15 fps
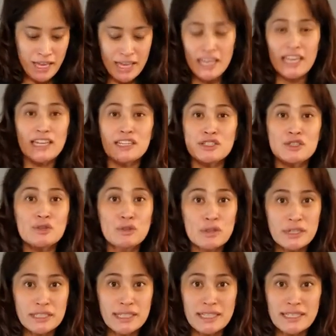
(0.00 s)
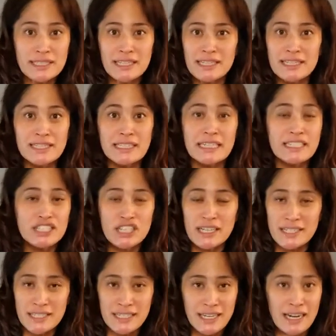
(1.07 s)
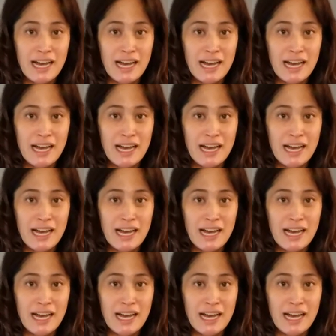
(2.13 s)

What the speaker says: It is gorgeous. It is in chestnut.